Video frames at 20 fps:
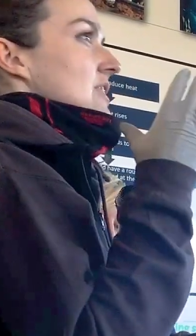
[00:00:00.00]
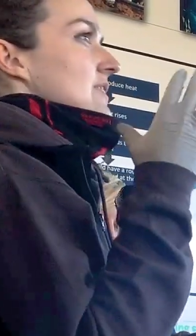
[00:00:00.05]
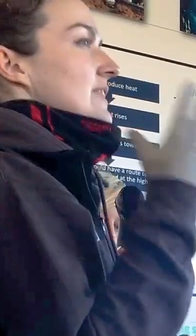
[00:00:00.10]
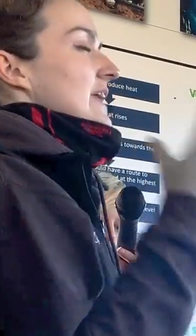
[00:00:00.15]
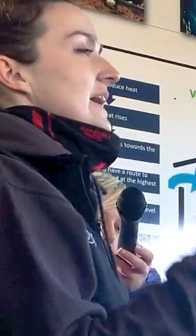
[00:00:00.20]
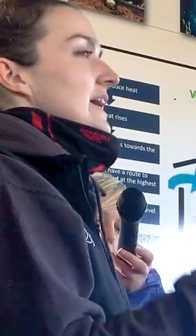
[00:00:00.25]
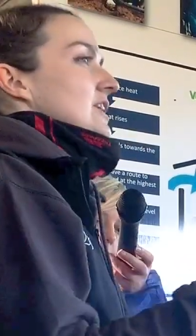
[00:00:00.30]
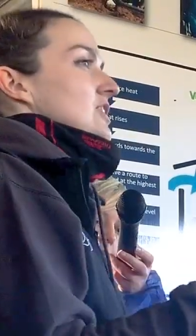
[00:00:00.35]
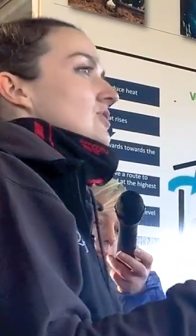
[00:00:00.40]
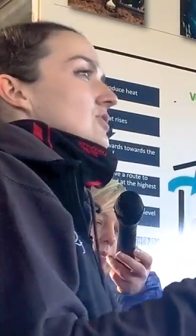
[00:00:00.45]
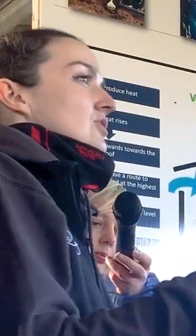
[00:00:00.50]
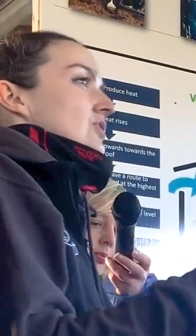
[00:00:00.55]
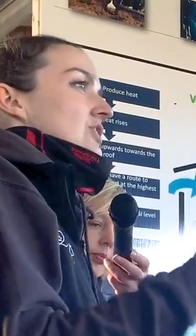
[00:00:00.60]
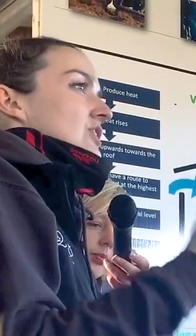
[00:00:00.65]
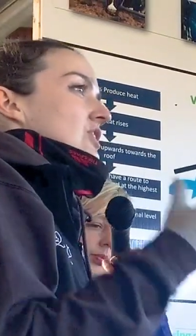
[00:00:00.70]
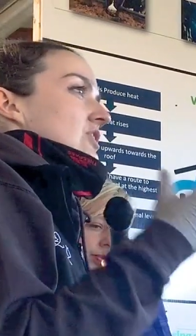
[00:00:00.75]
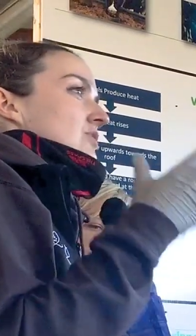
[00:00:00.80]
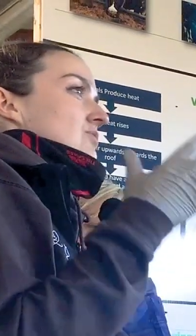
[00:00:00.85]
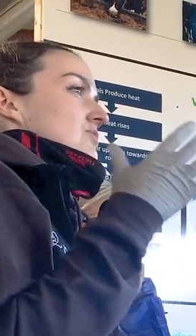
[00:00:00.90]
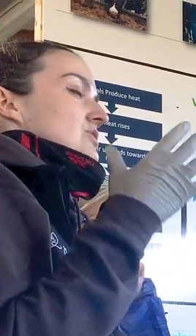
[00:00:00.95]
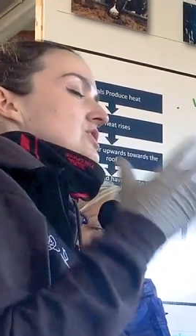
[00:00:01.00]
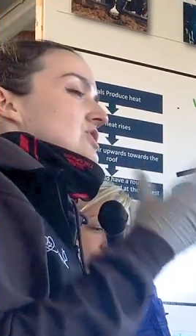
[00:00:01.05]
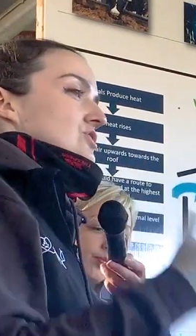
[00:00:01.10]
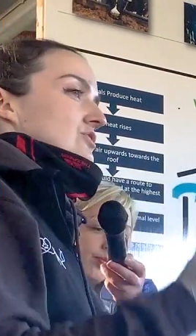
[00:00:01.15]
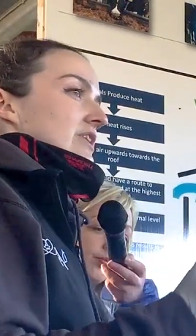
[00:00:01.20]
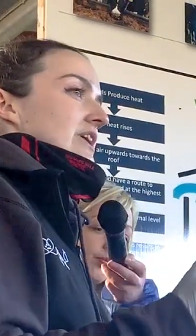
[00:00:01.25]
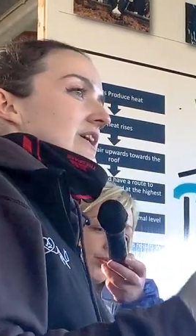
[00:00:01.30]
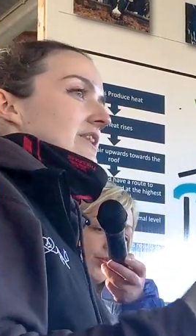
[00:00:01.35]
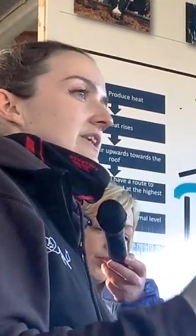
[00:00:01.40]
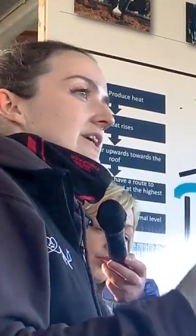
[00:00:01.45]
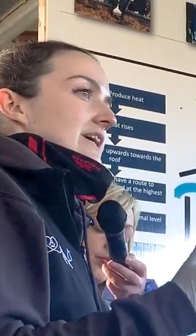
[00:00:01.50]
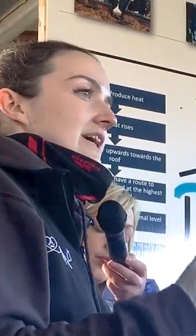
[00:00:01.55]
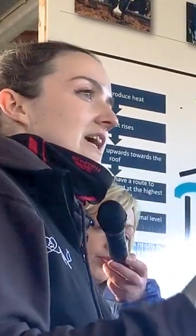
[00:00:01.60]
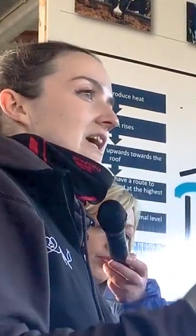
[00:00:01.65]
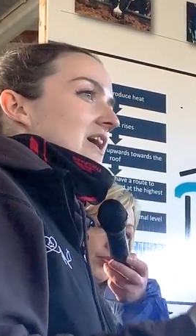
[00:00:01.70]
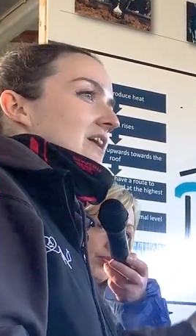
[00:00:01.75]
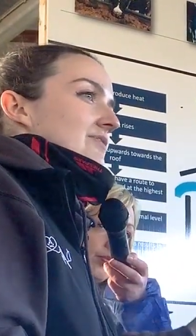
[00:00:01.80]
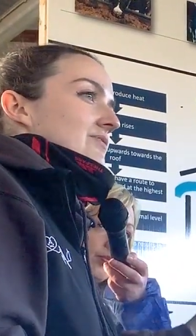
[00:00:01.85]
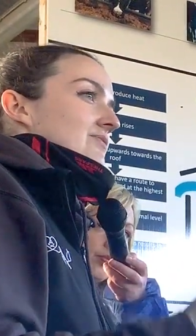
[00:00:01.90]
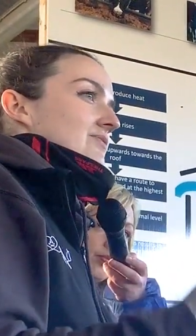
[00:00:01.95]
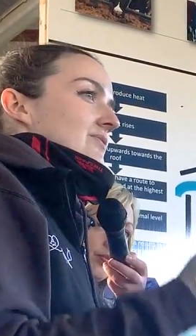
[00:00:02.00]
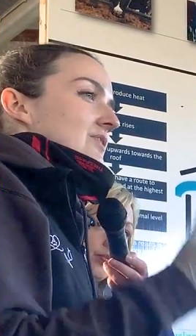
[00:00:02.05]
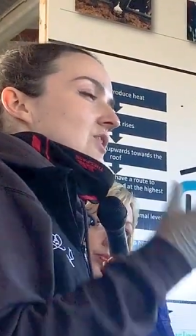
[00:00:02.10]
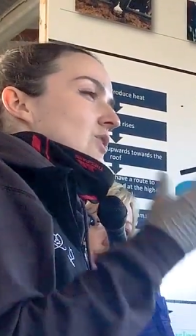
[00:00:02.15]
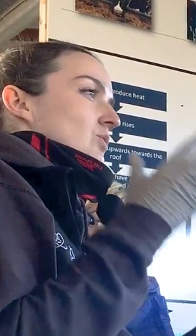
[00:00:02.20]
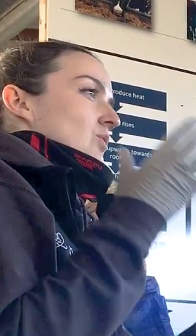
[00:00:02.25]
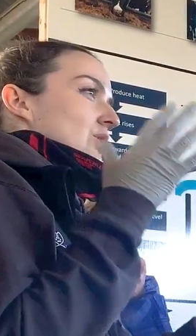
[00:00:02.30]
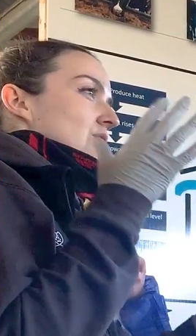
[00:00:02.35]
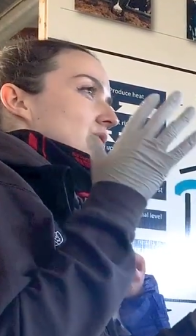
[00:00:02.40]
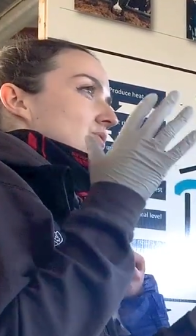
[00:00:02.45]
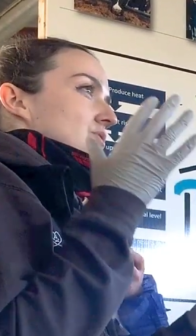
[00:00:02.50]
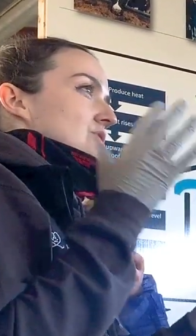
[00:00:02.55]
Then you're going to restrain the calf. You want to